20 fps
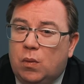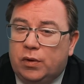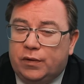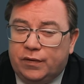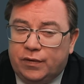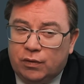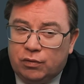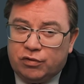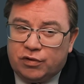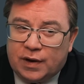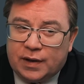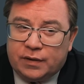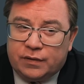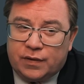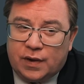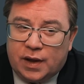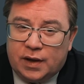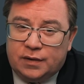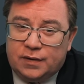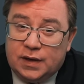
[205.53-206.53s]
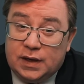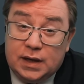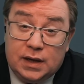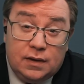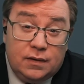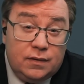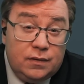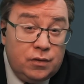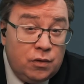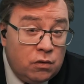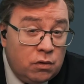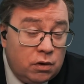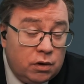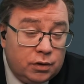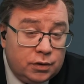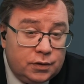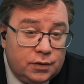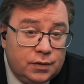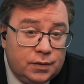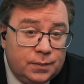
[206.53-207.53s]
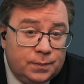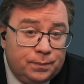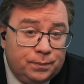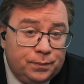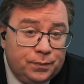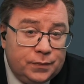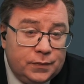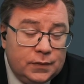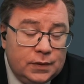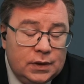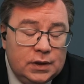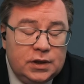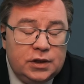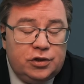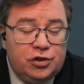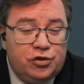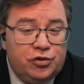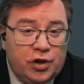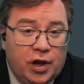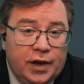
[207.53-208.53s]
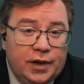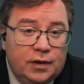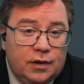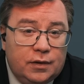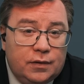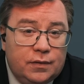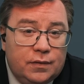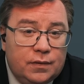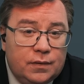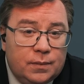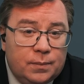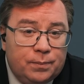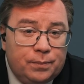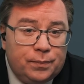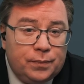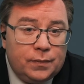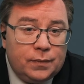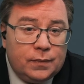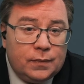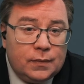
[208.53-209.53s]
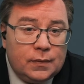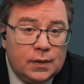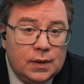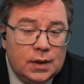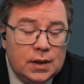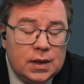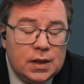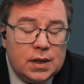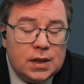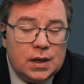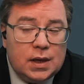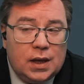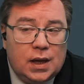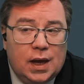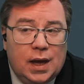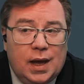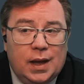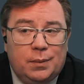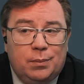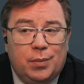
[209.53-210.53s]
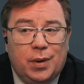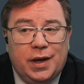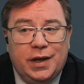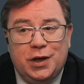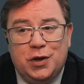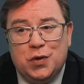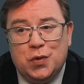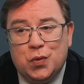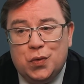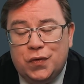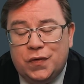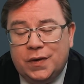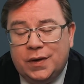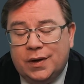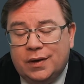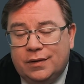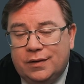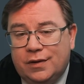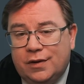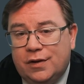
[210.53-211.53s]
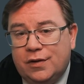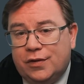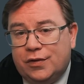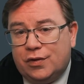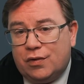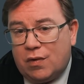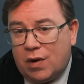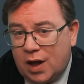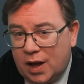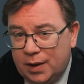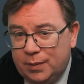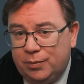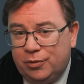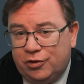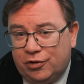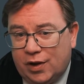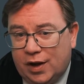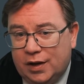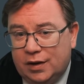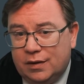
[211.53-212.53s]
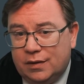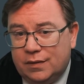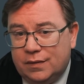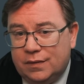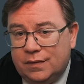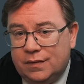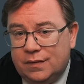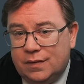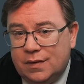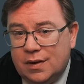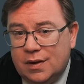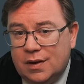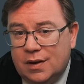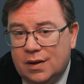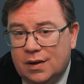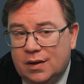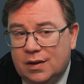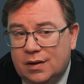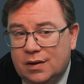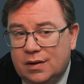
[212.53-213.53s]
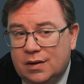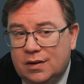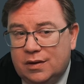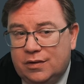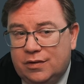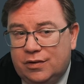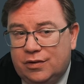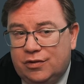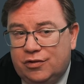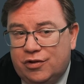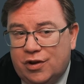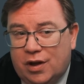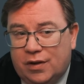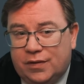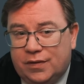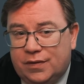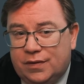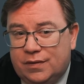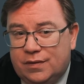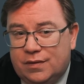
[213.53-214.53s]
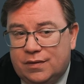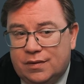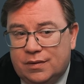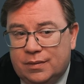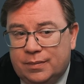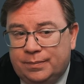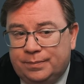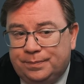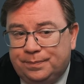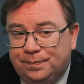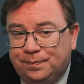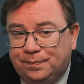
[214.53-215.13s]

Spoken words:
what social anxiety is not is shyness. And by using it to describe shyness, just